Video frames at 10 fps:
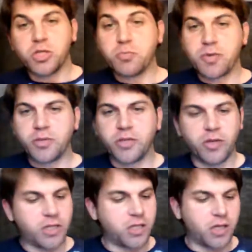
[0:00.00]
some people don't
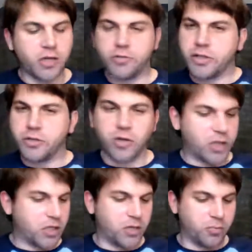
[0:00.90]
like. I really do
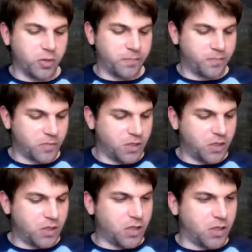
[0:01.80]
like, but
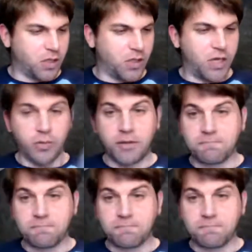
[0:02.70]
uh, anyway.